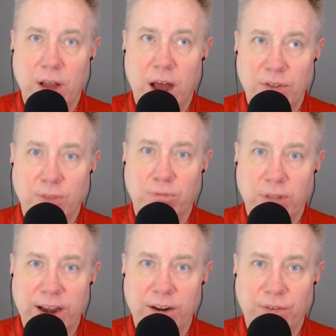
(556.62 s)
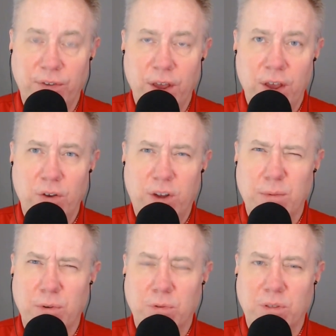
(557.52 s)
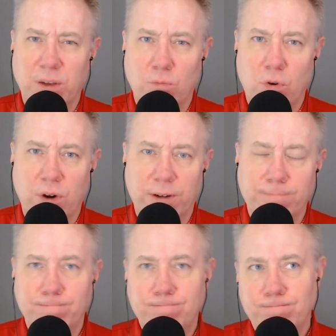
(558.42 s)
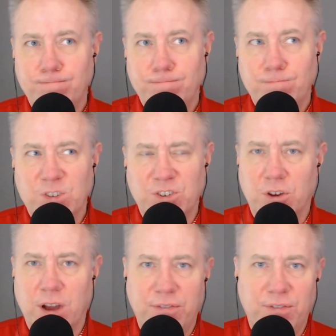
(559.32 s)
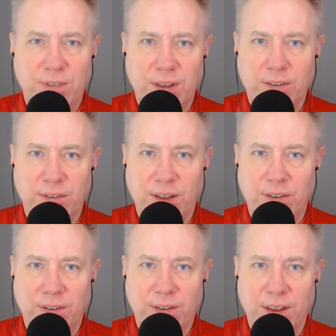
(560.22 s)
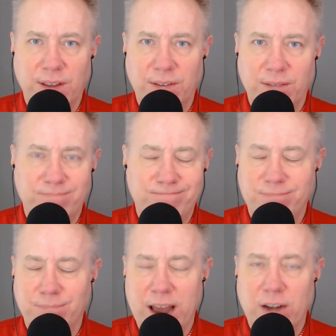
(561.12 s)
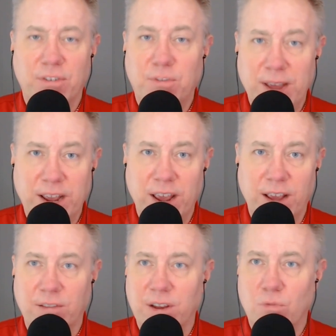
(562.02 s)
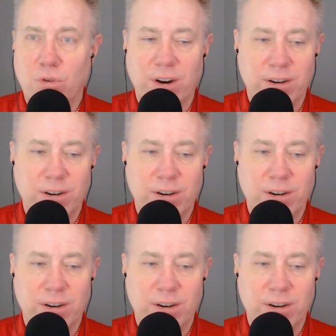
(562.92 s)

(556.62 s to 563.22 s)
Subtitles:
other players who come in with a little more sauce in matter of speaking, a little more